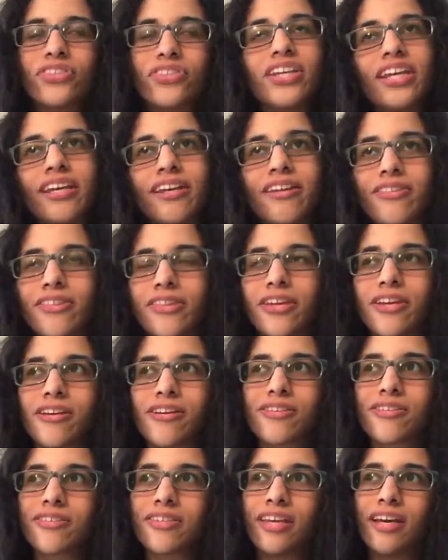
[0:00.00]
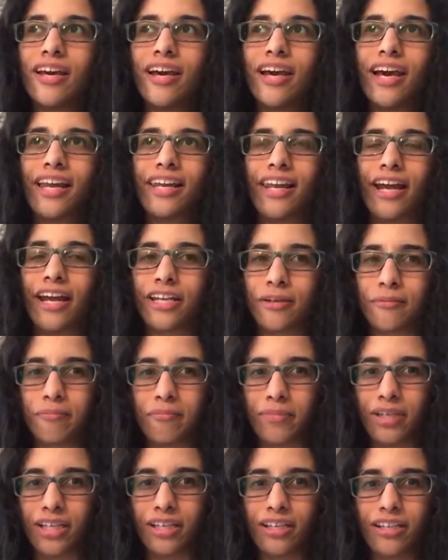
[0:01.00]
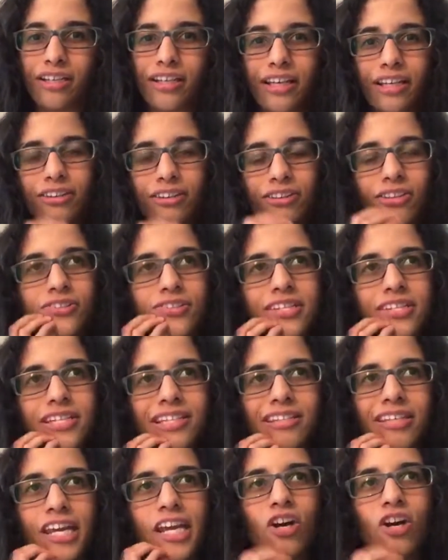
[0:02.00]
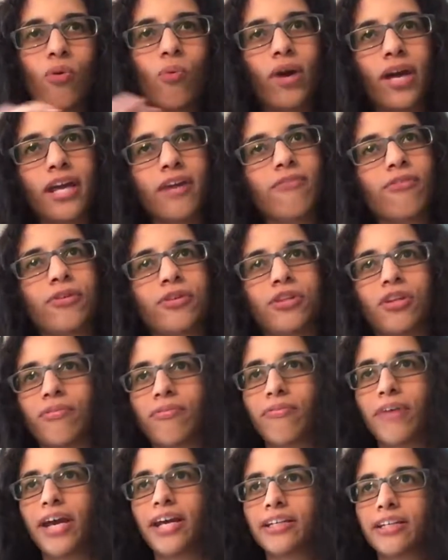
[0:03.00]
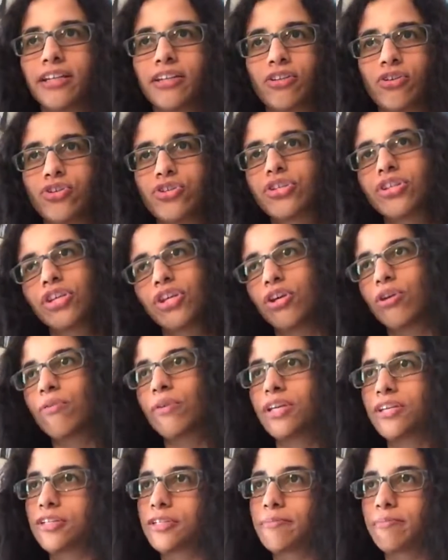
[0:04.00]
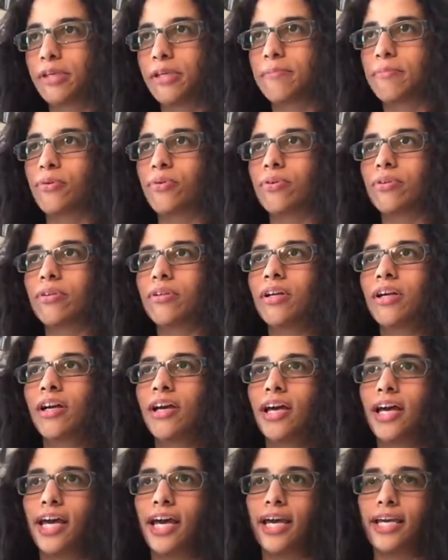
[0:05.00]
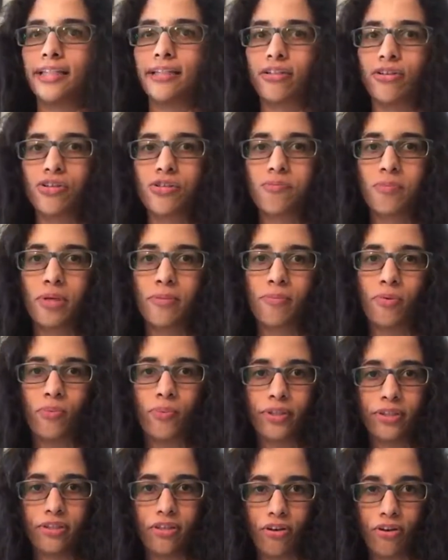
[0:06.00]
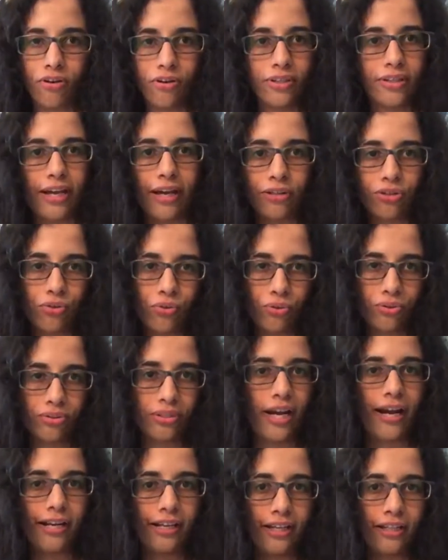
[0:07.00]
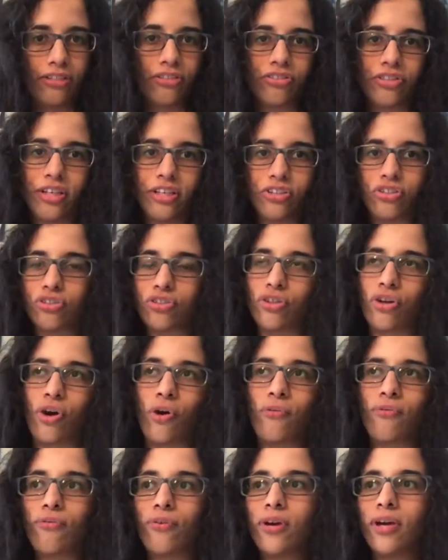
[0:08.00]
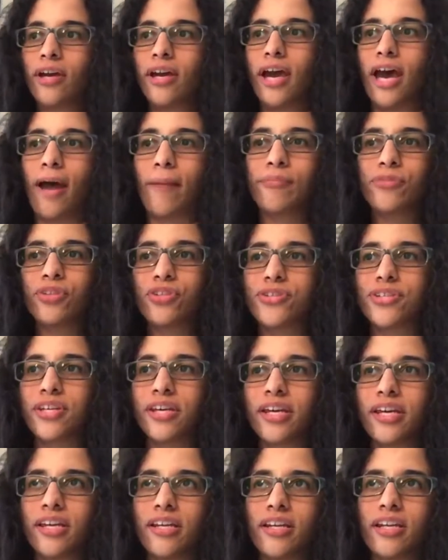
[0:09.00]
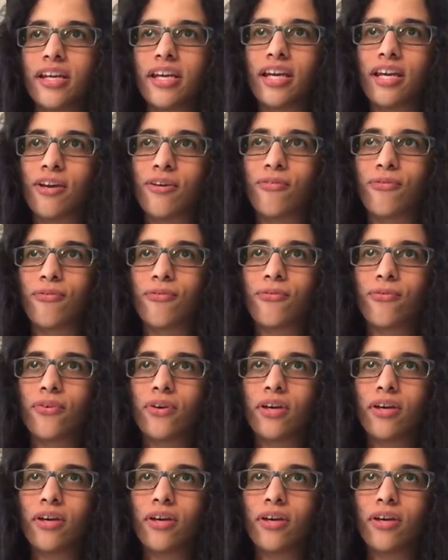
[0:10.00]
seeing things like me, it doesn't take away from the fact that there's curious people and there's people with their natural talents and stuff. I'm just saying, if